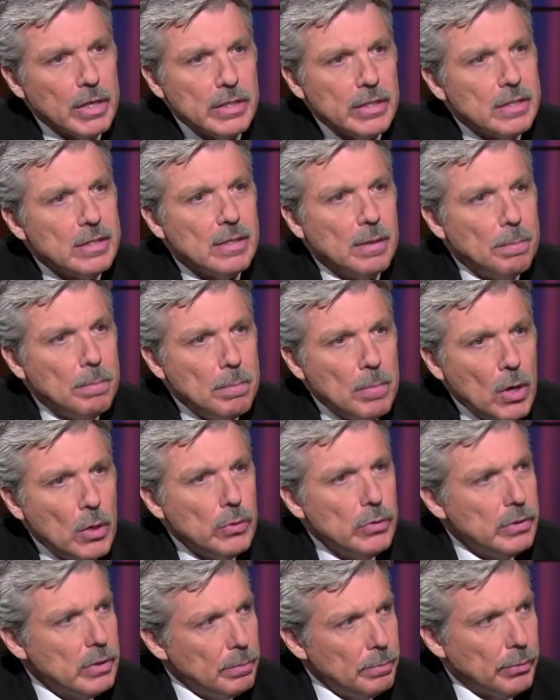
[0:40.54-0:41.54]
us is the
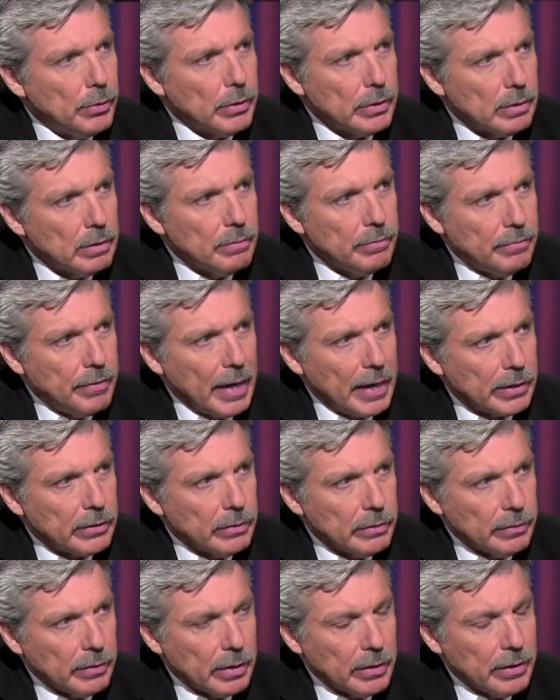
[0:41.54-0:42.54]
most important
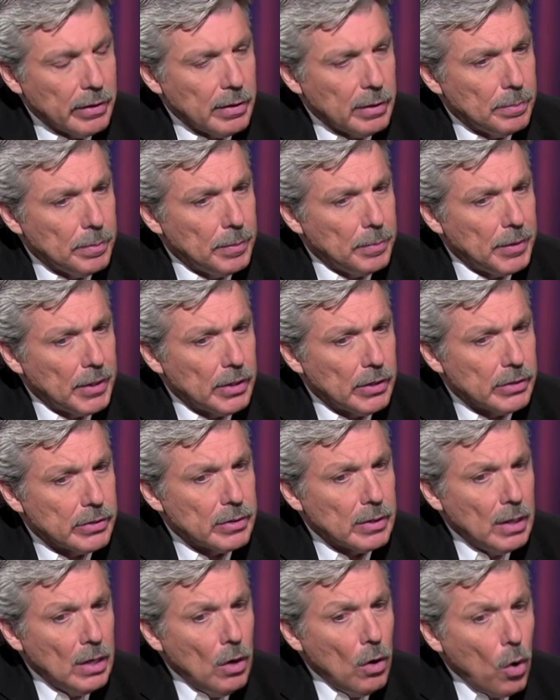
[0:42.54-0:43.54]
factor of our therapy
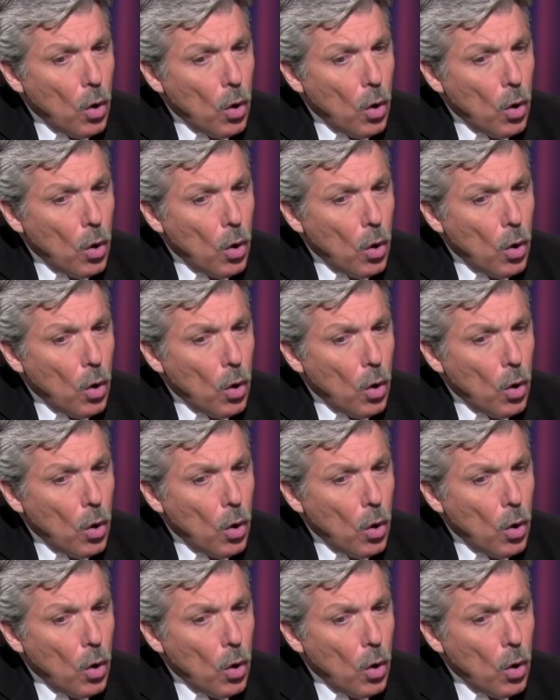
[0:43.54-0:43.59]
because